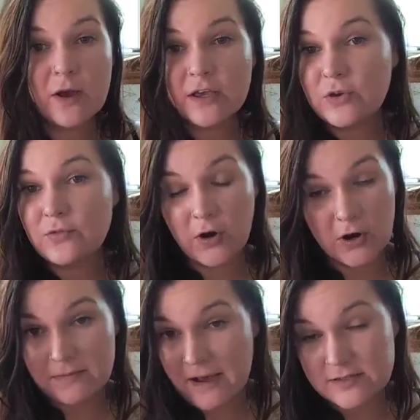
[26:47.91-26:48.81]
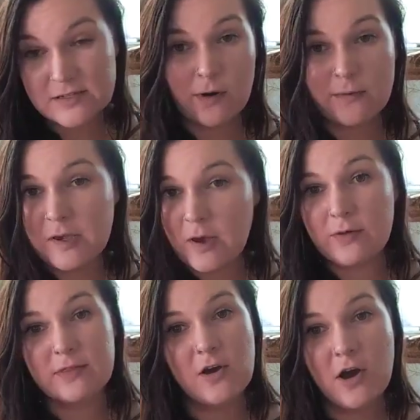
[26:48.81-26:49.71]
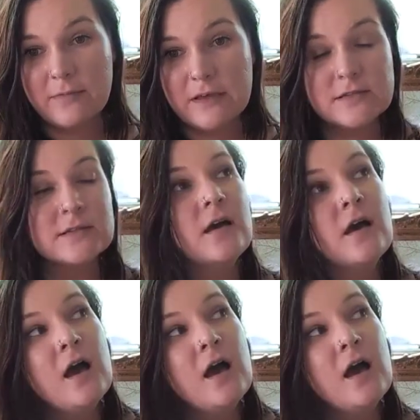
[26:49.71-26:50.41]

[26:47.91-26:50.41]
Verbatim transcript: what you've heard about Scorpio in the comments.